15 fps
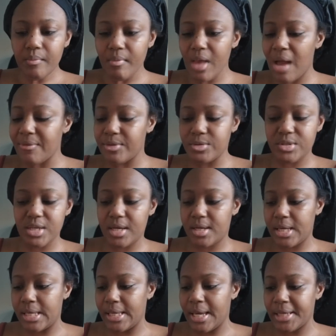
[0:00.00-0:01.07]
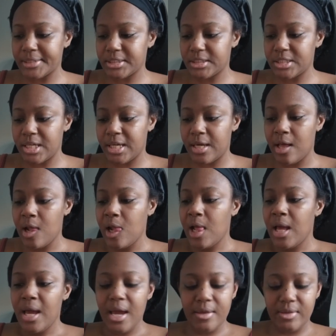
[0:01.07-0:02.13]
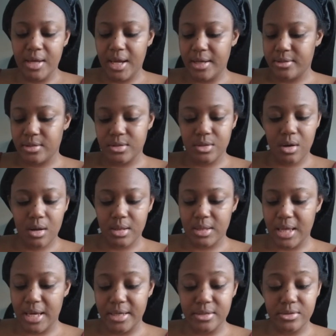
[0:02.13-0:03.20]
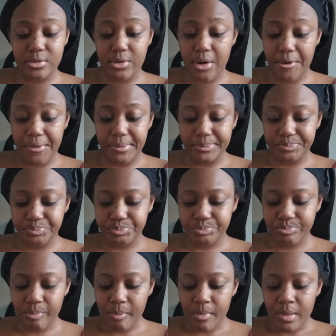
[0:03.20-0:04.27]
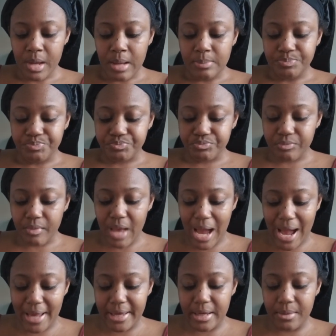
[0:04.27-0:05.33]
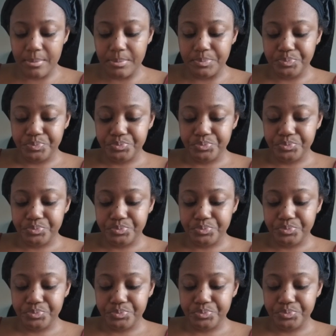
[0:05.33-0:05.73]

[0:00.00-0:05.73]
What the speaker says: Have you second guessed it? And the answer to all of that is no. I need